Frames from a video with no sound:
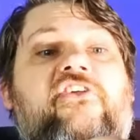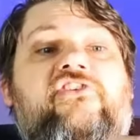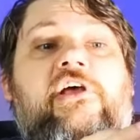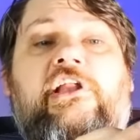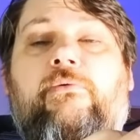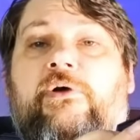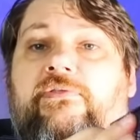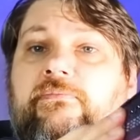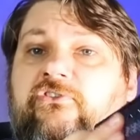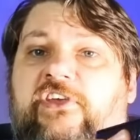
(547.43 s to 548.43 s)
So you end up
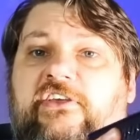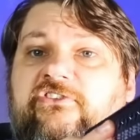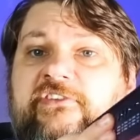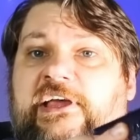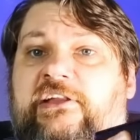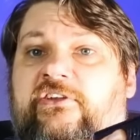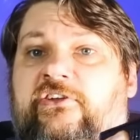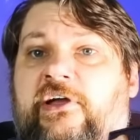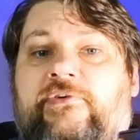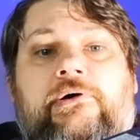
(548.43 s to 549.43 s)
with 6 standard
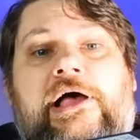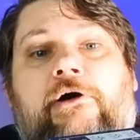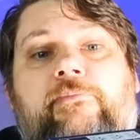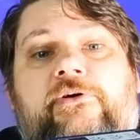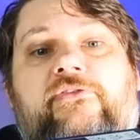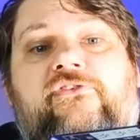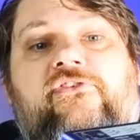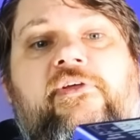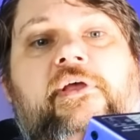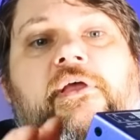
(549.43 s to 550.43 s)
9-volt
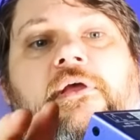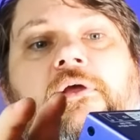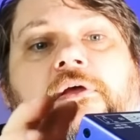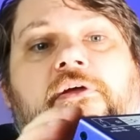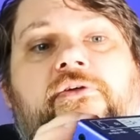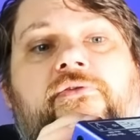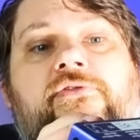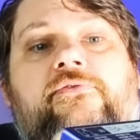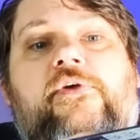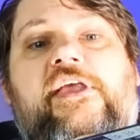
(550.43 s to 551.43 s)
outputs,
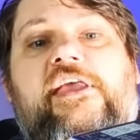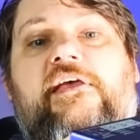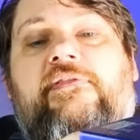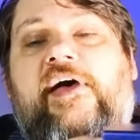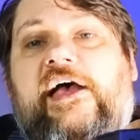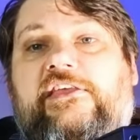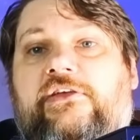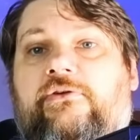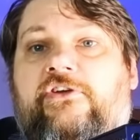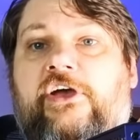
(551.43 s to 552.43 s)
3 that
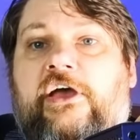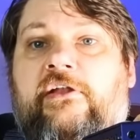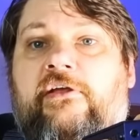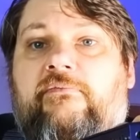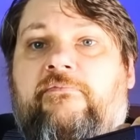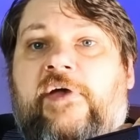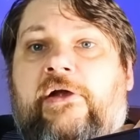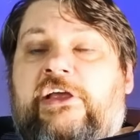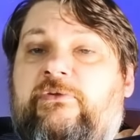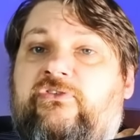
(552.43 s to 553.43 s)
you can
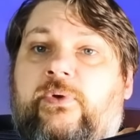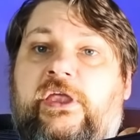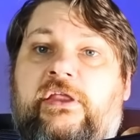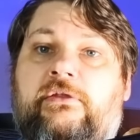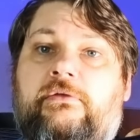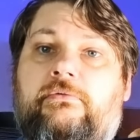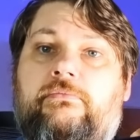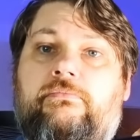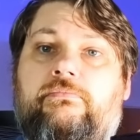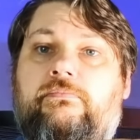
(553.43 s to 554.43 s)
vary between
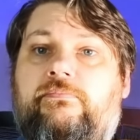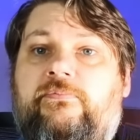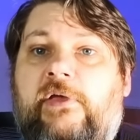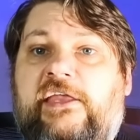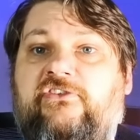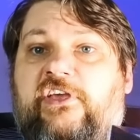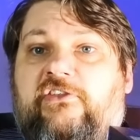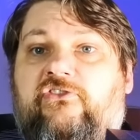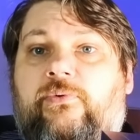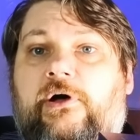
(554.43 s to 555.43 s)

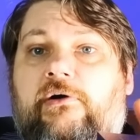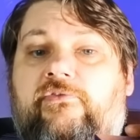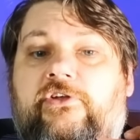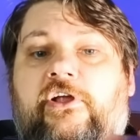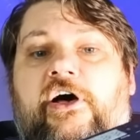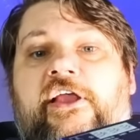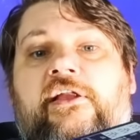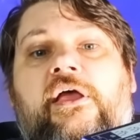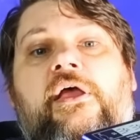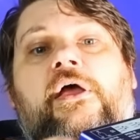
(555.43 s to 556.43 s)
18, 12, and
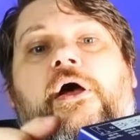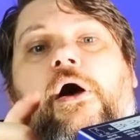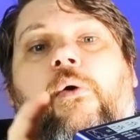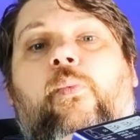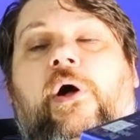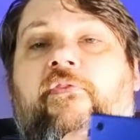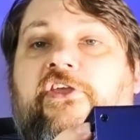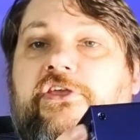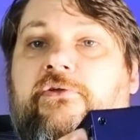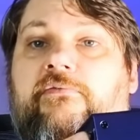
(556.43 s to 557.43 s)
9, and 1
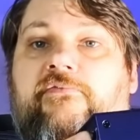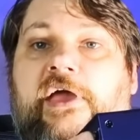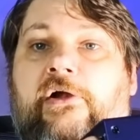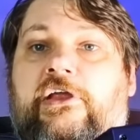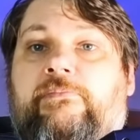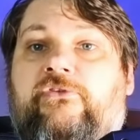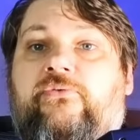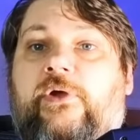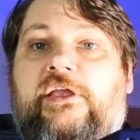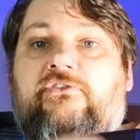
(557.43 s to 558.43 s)
that you can vary
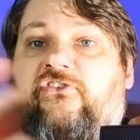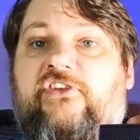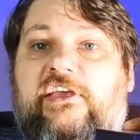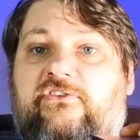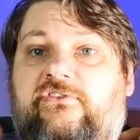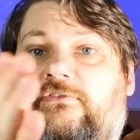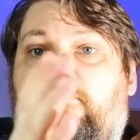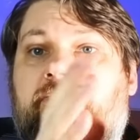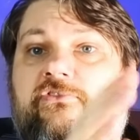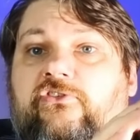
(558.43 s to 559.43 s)
between 6
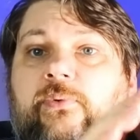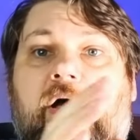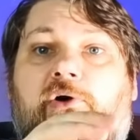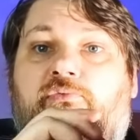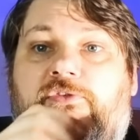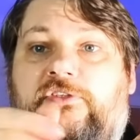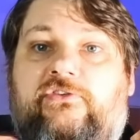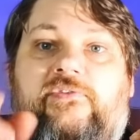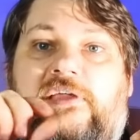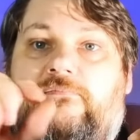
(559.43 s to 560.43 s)
to 12 with the
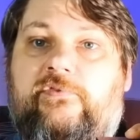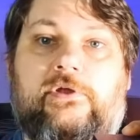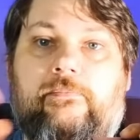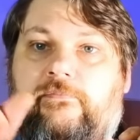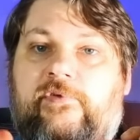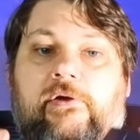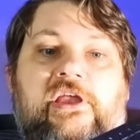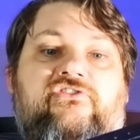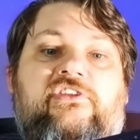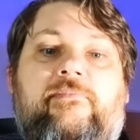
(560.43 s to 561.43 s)
sort of infinite
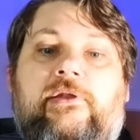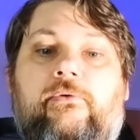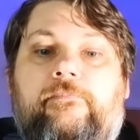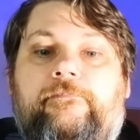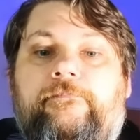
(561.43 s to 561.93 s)
variation in the middle.